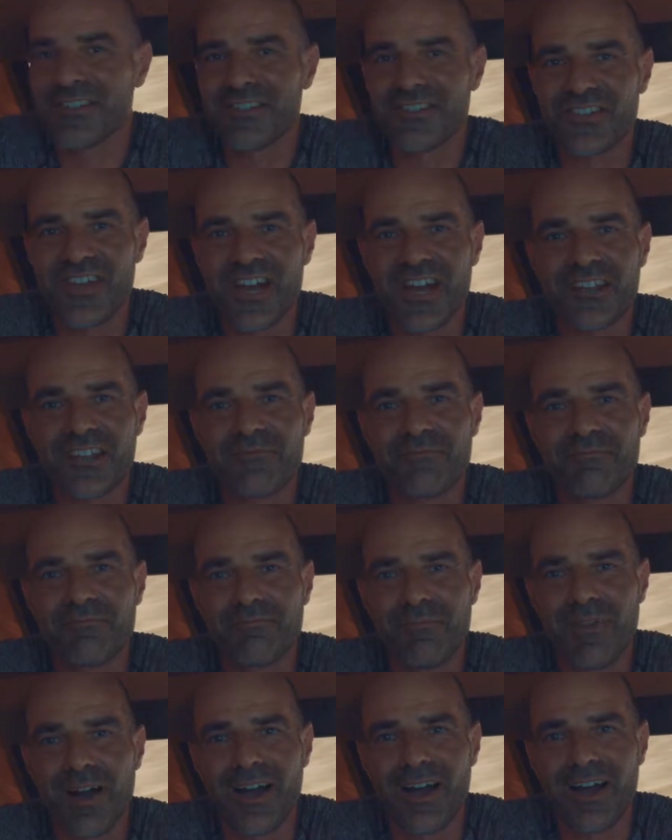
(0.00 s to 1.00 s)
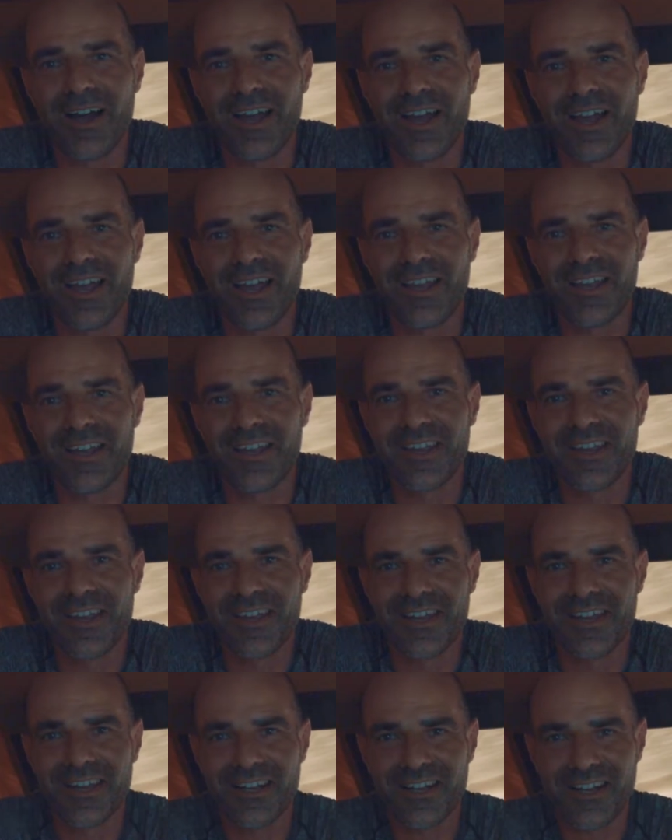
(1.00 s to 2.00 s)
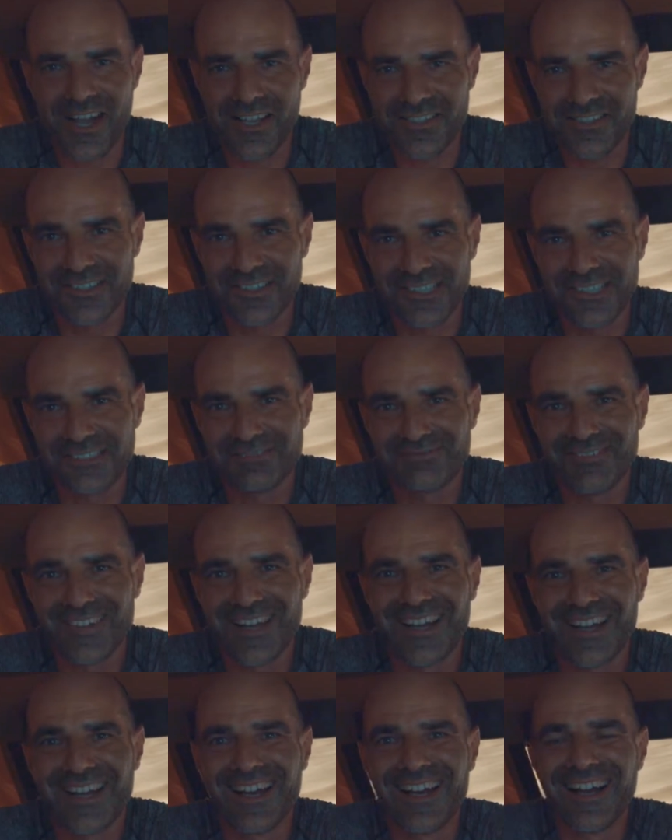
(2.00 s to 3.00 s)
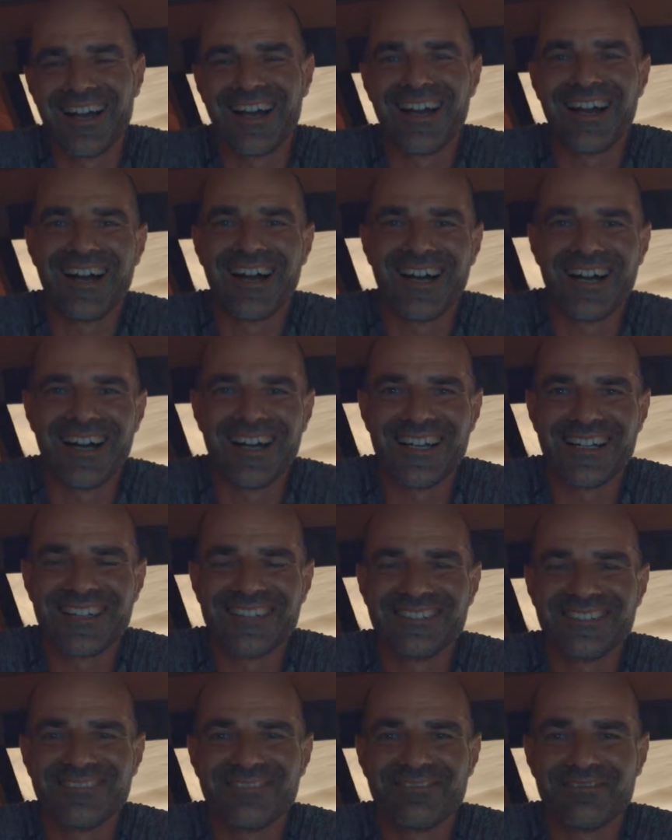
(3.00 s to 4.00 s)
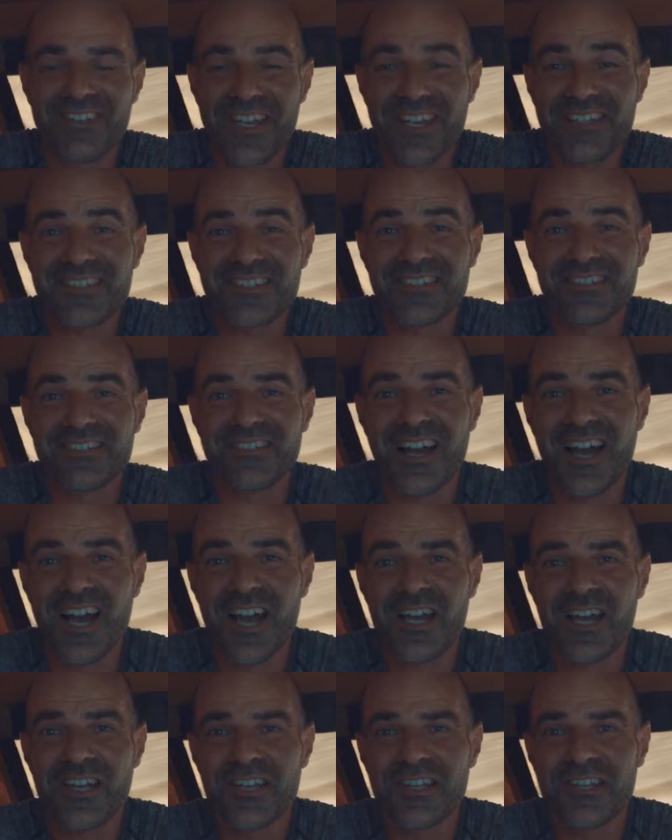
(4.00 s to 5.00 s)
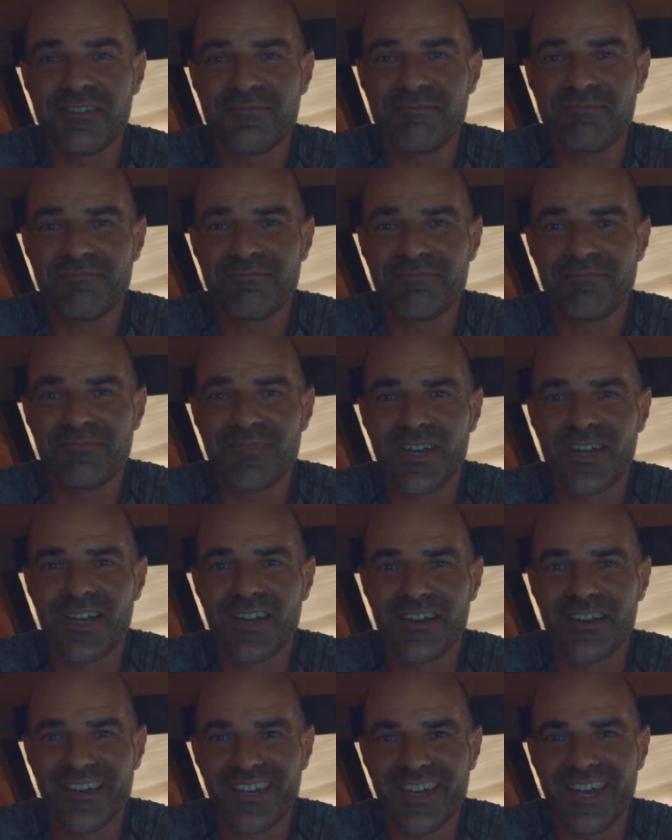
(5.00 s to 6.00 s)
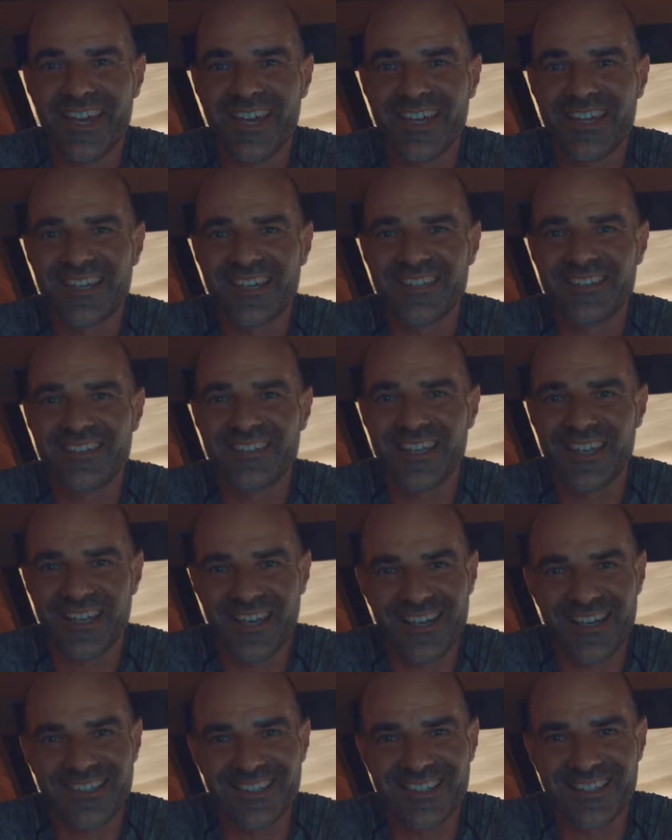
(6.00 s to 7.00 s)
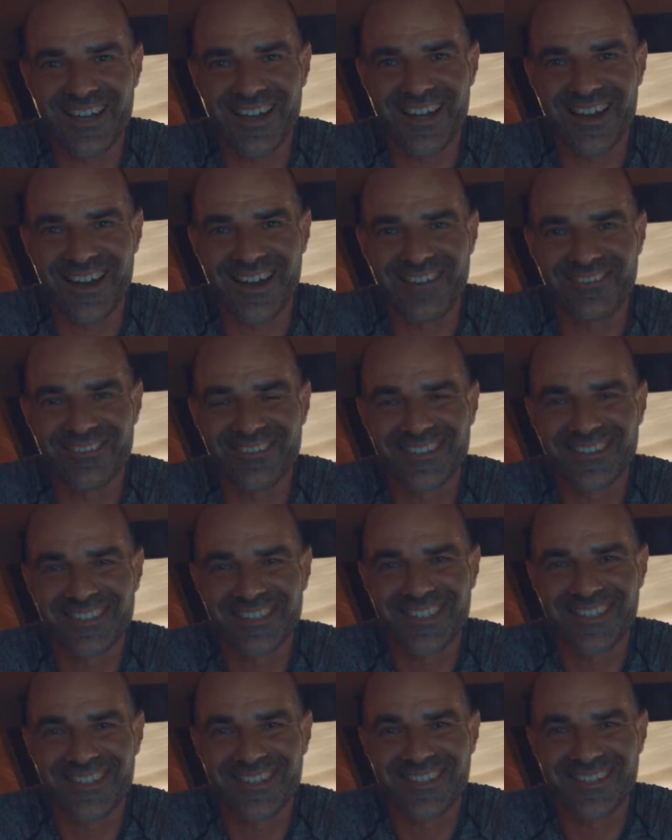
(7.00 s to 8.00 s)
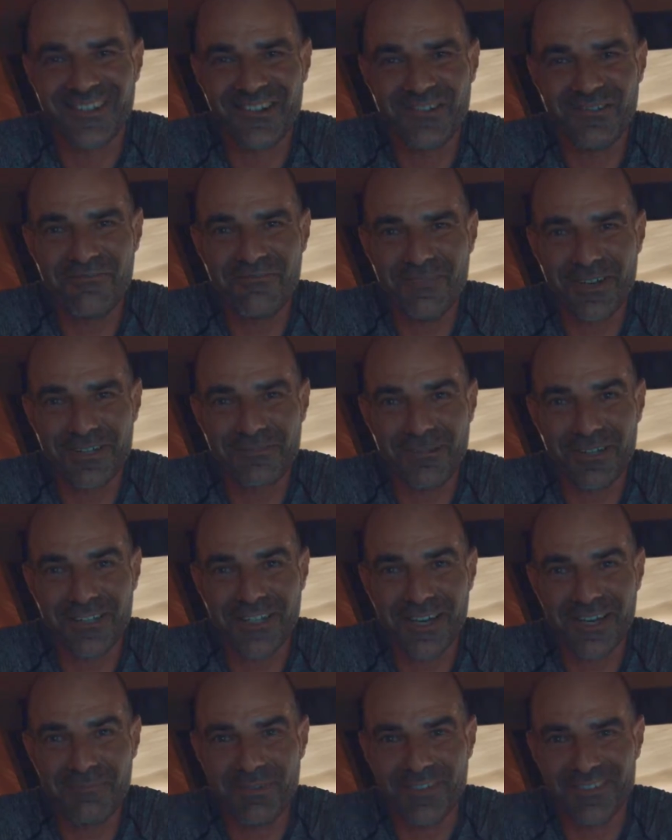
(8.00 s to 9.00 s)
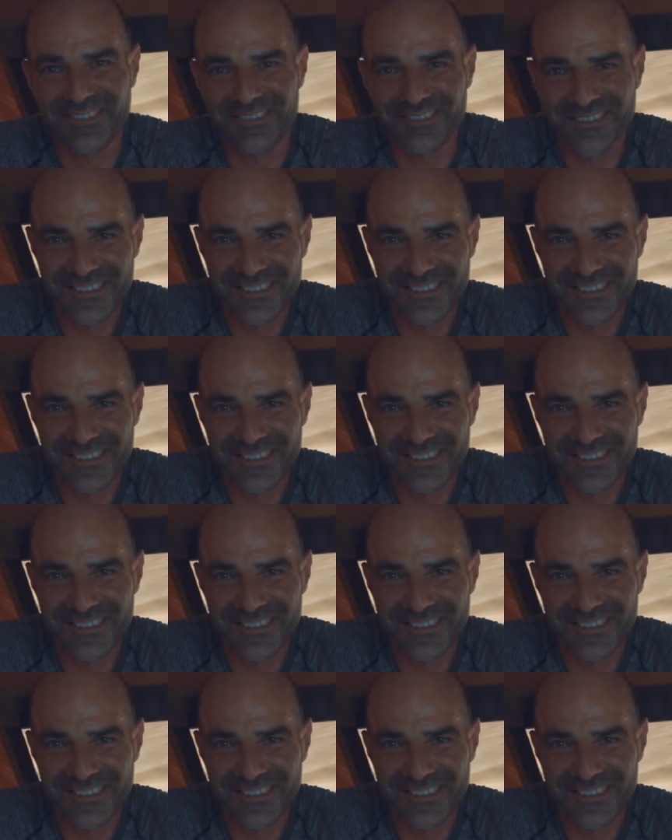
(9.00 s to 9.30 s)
inside my castle. And yes, I'm again in Kununurra. So, but what happened?